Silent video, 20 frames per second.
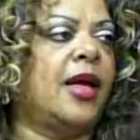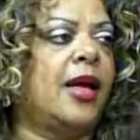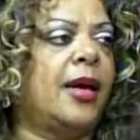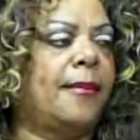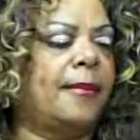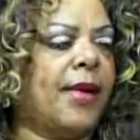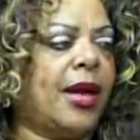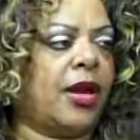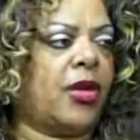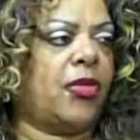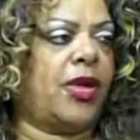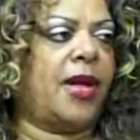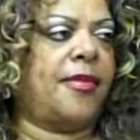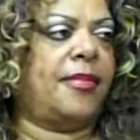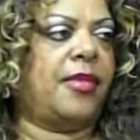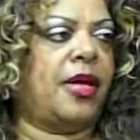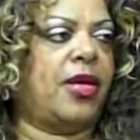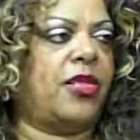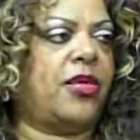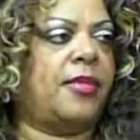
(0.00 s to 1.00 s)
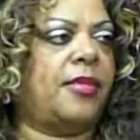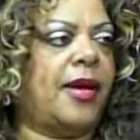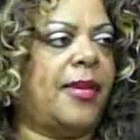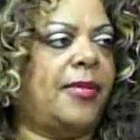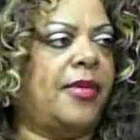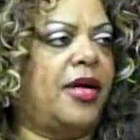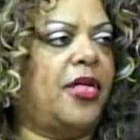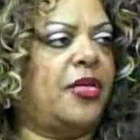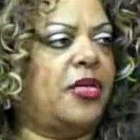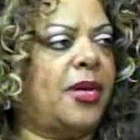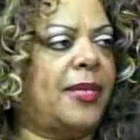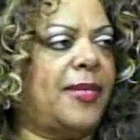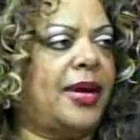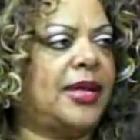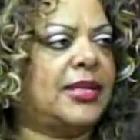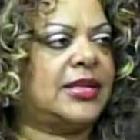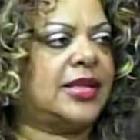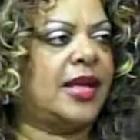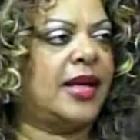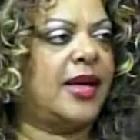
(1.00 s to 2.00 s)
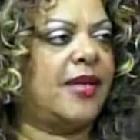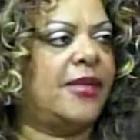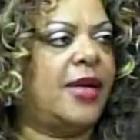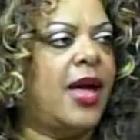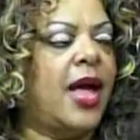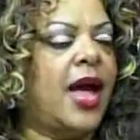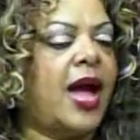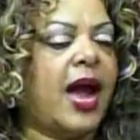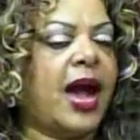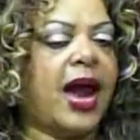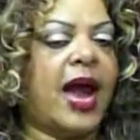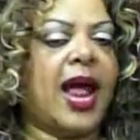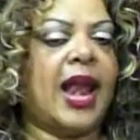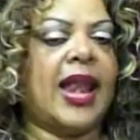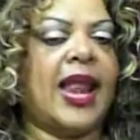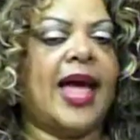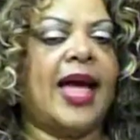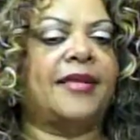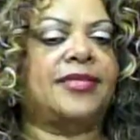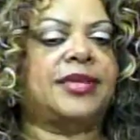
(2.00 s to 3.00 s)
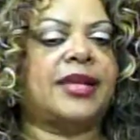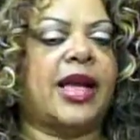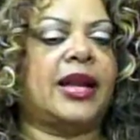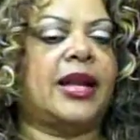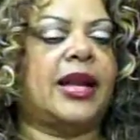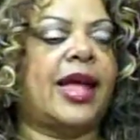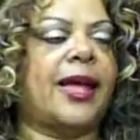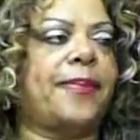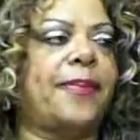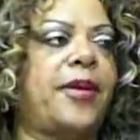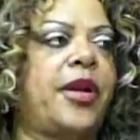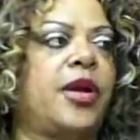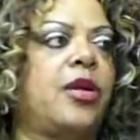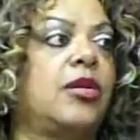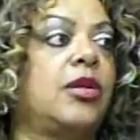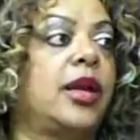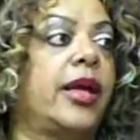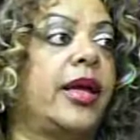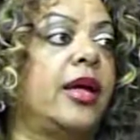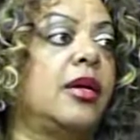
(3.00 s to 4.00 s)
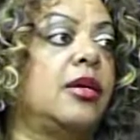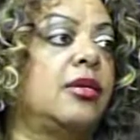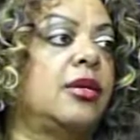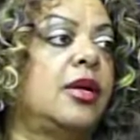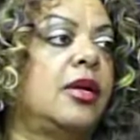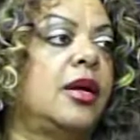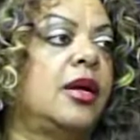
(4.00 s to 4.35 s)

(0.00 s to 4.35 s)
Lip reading: My grandmother, my mother, and myself. How our lives kind of like parallel.